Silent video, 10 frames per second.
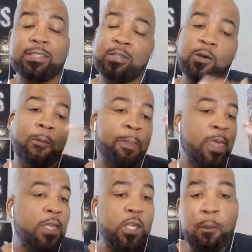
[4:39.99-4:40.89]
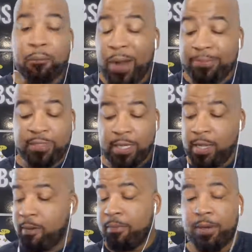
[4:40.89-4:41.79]
So, props to
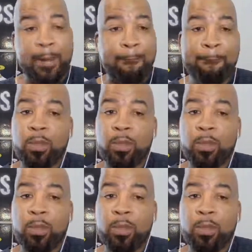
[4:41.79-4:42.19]
them. But,